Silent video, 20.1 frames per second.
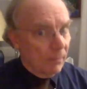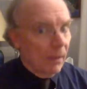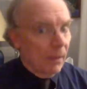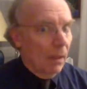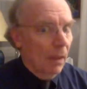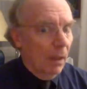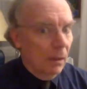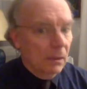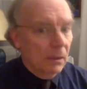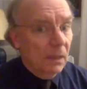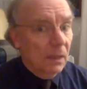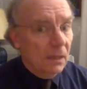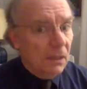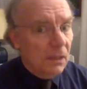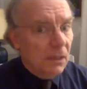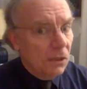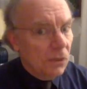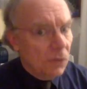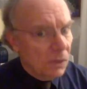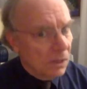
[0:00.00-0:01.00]
Yeah, it's
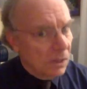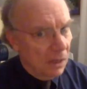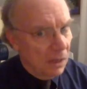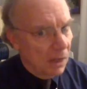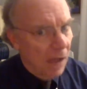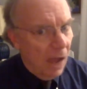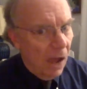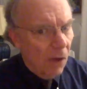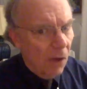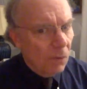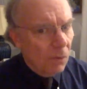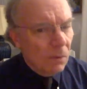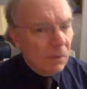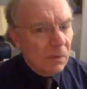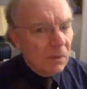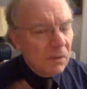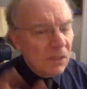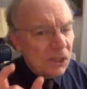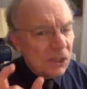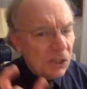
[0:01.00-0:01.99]
interesting how
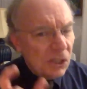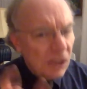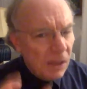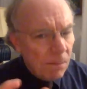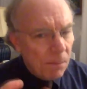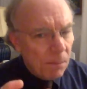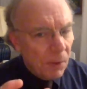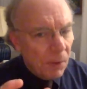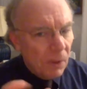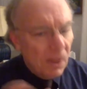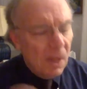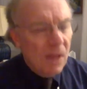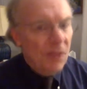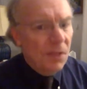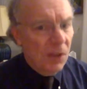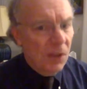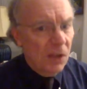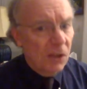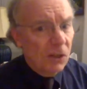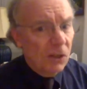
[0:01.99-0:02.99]
simple
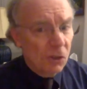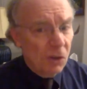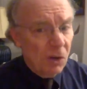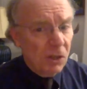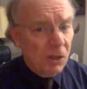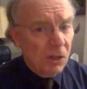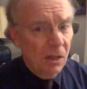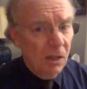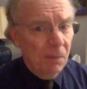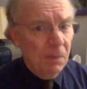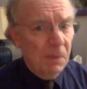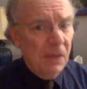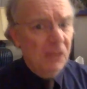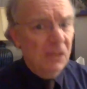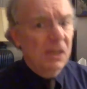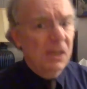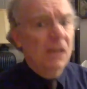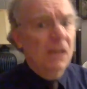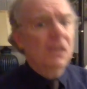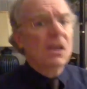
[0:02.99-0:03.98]
the construction of the
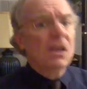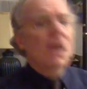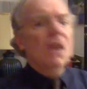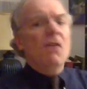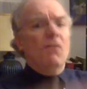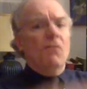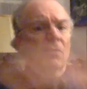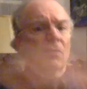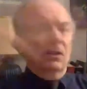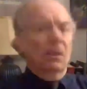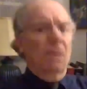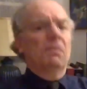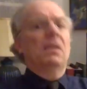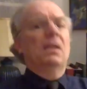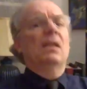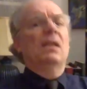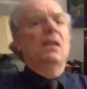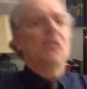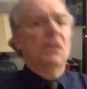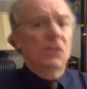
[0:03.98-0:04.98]
piece is for
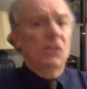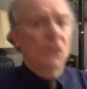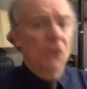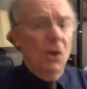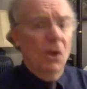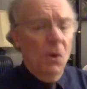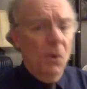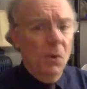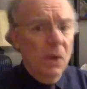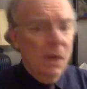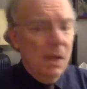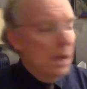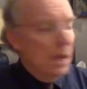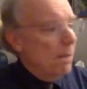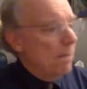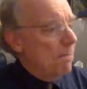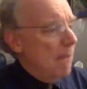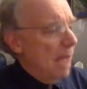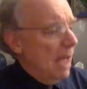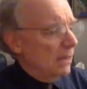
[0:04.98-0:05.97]
something that is so
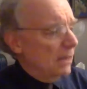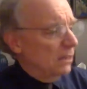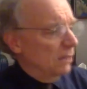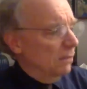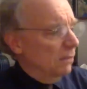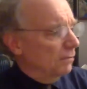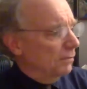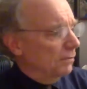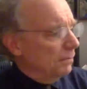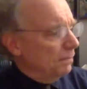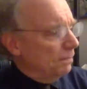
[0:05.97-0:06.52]
massive.